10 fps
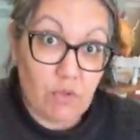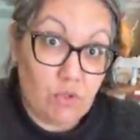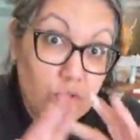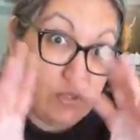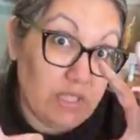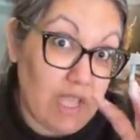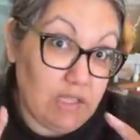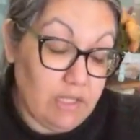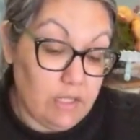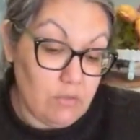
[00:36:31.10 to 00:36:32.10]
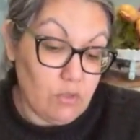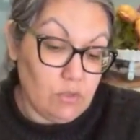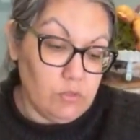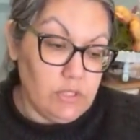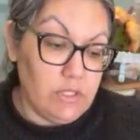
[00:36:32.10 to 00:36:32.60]
mold, with that lady
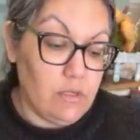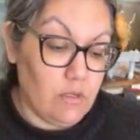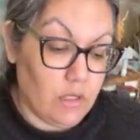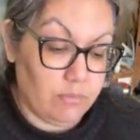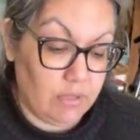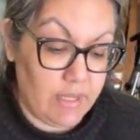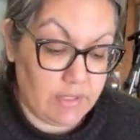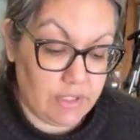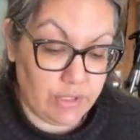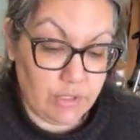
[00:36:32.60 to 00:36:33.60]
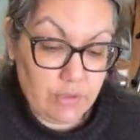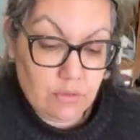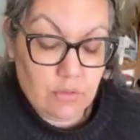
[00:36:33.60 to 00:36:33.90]
mold we did on our planter.